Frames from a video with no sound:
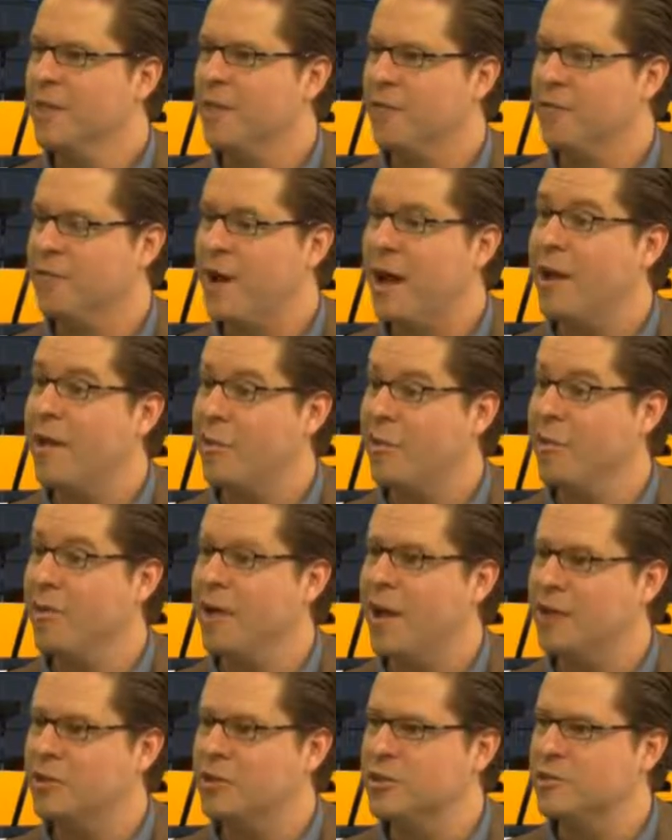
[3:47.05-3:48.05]
They're valuable
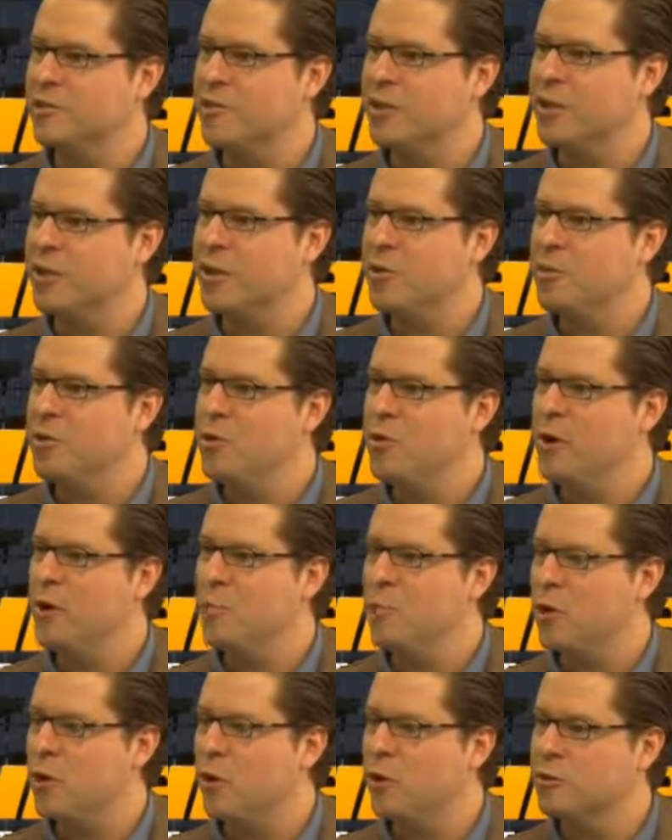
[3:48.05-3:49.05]
not just for the
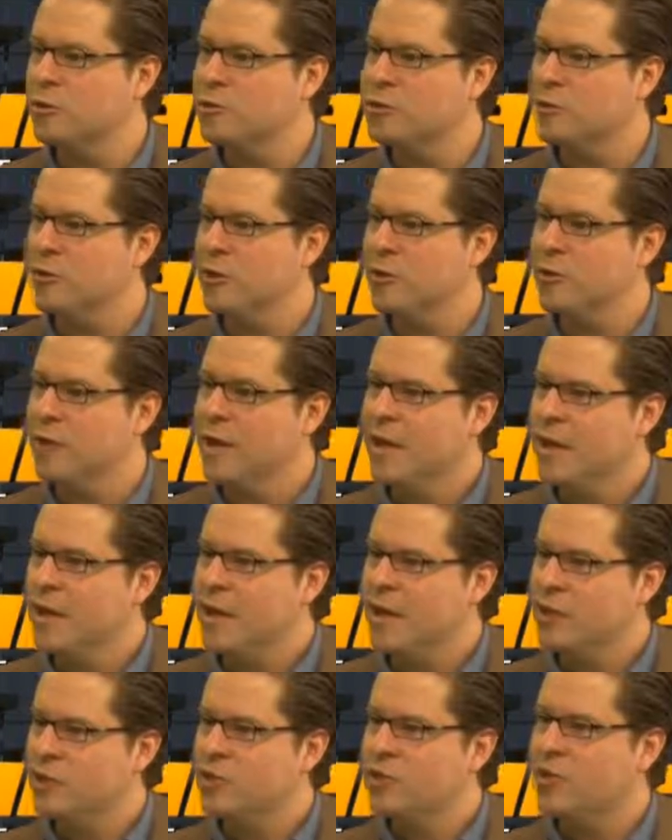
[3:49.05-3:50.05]
community, but also
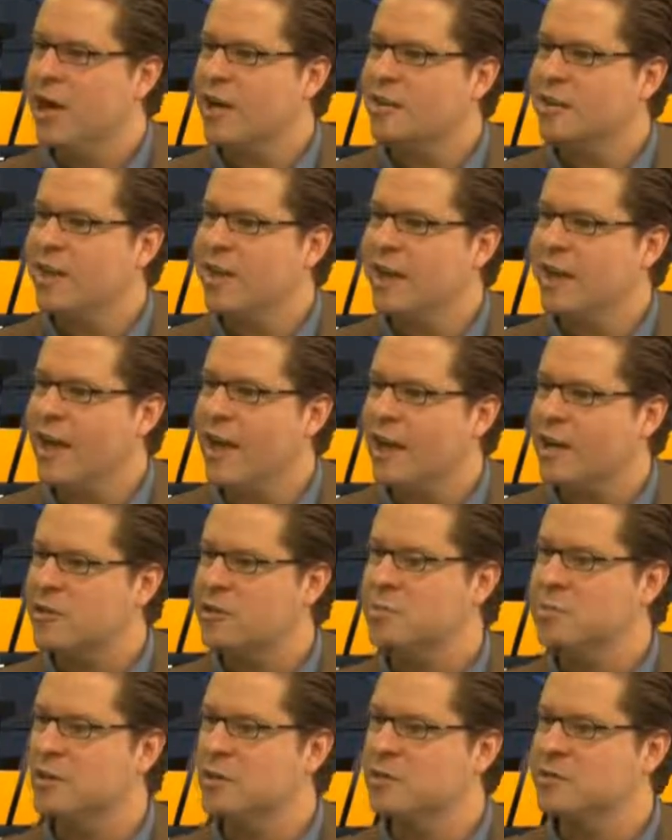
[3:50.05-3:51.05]
injecting
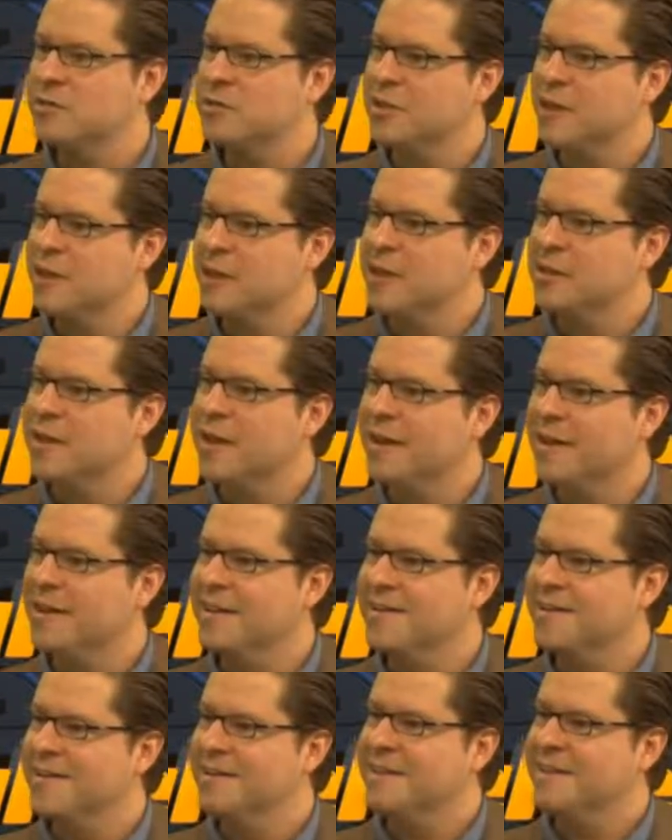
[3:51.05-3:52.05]
experts,
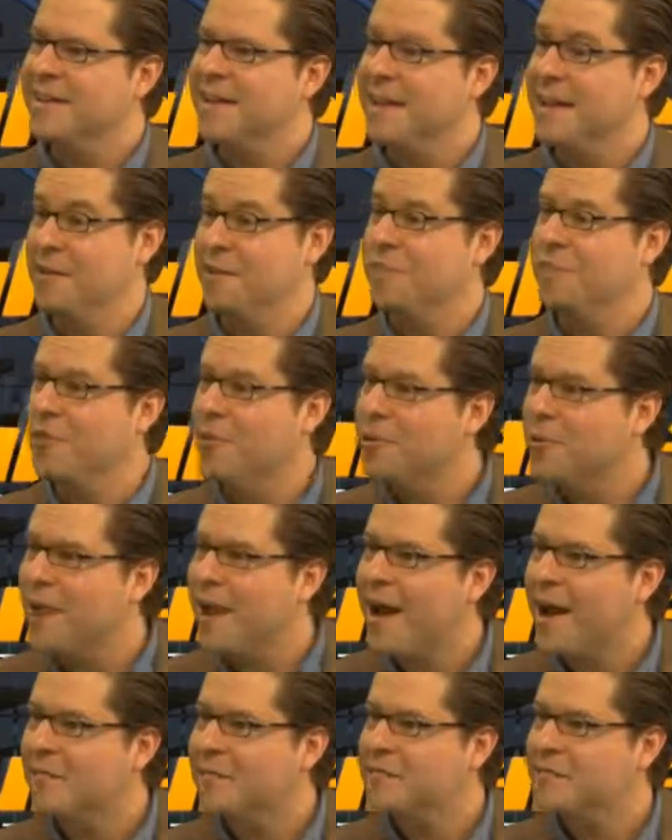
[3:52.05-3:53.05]
nuggets,
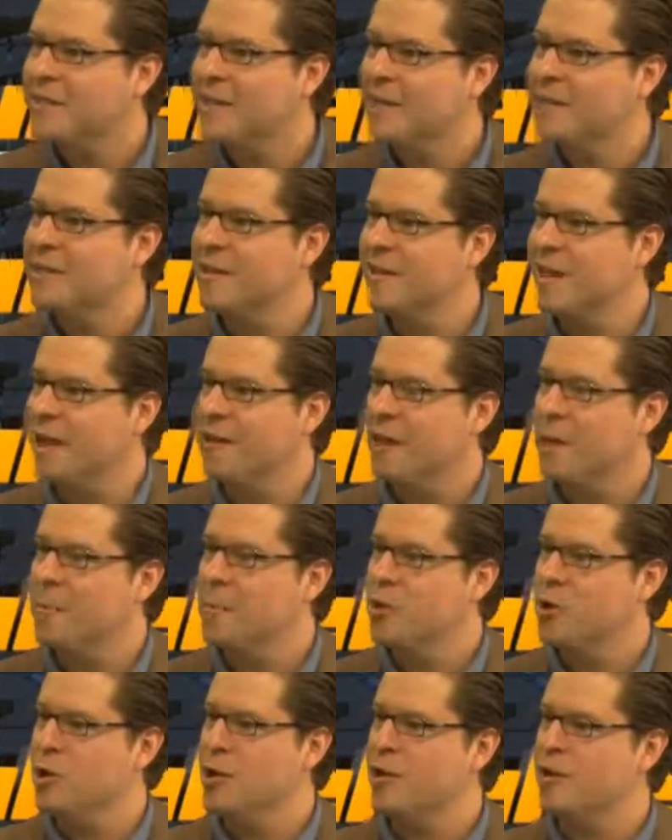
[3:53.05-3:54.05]
infographics into that
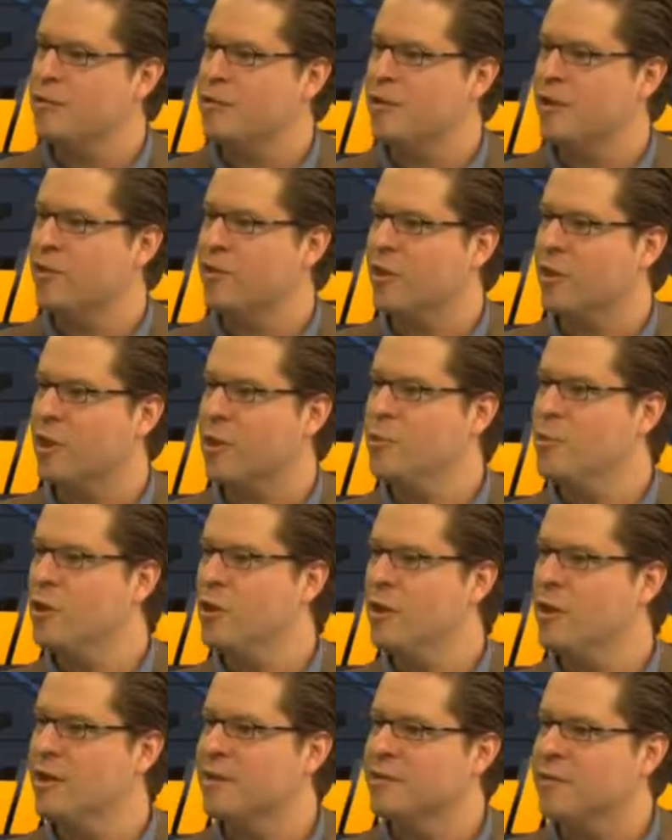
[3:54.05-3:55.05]
community so that the
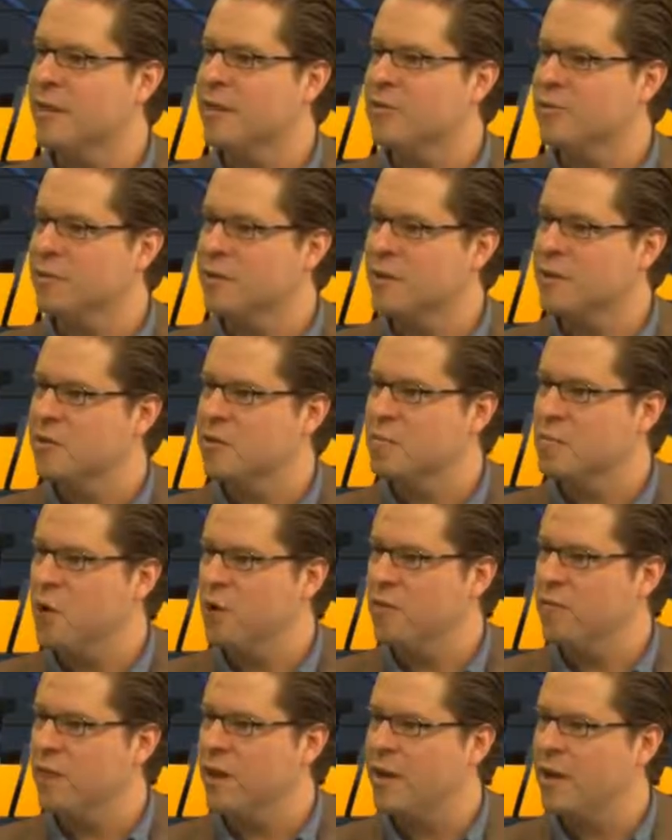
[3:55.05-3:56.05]
community essentially is
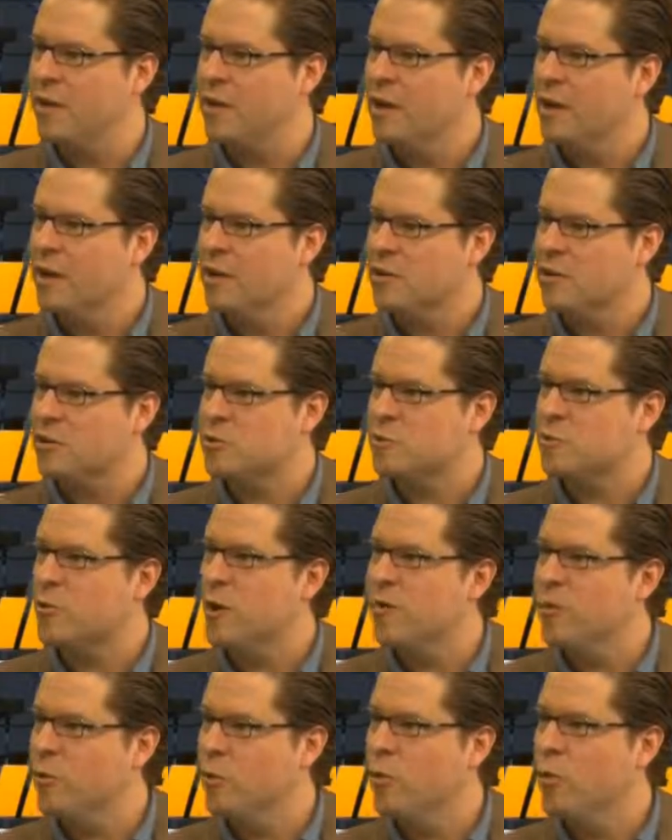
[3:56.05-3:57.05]
motivated to
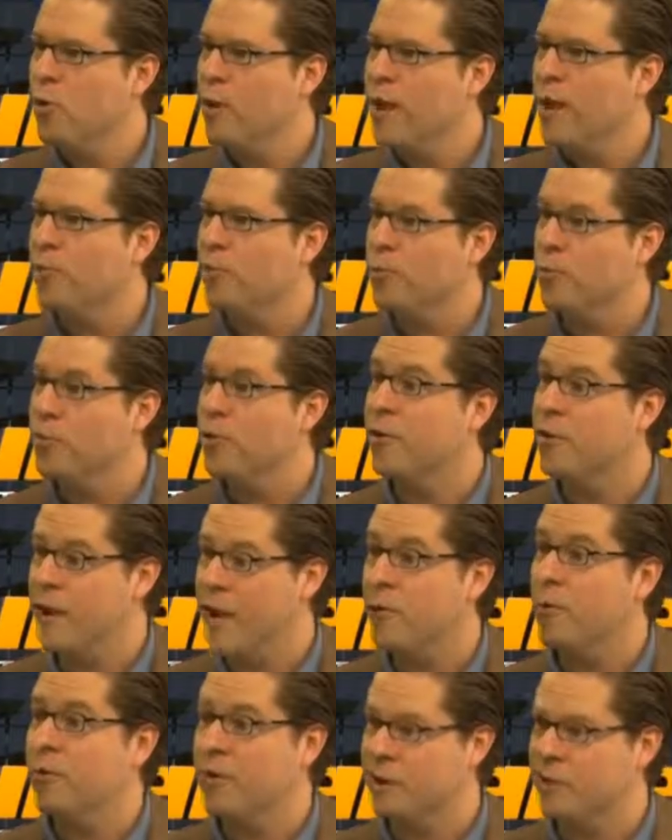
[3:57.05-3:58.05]
spread the word out through their
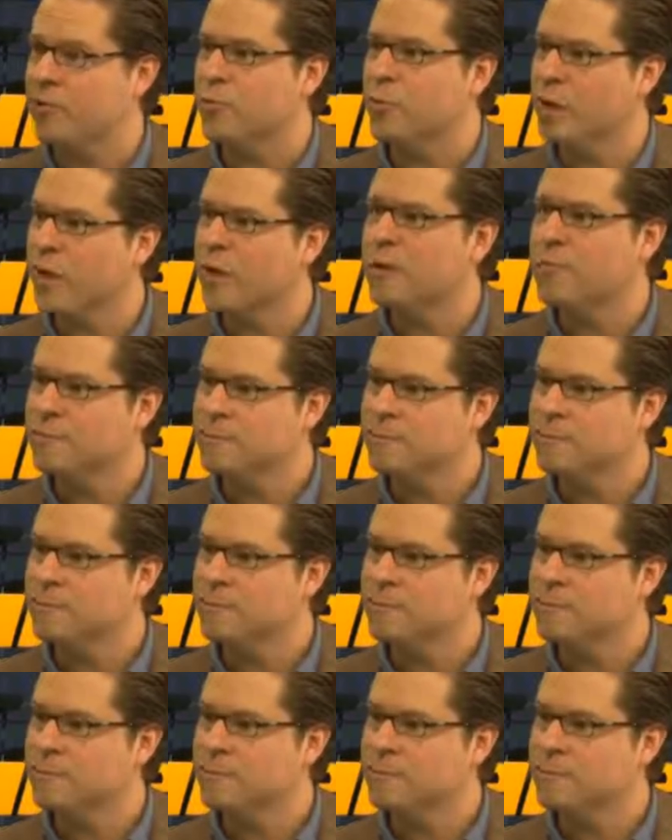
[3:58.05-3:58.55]
network as well.